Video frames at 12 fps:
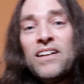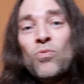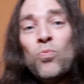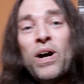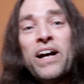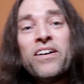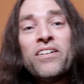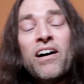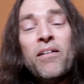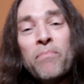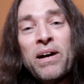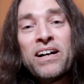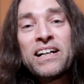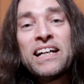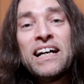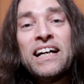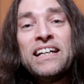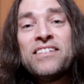where
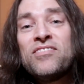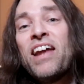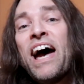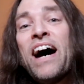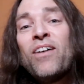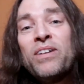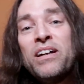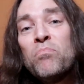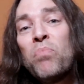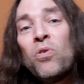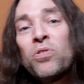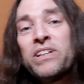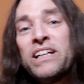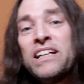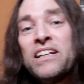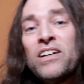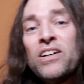America is now importing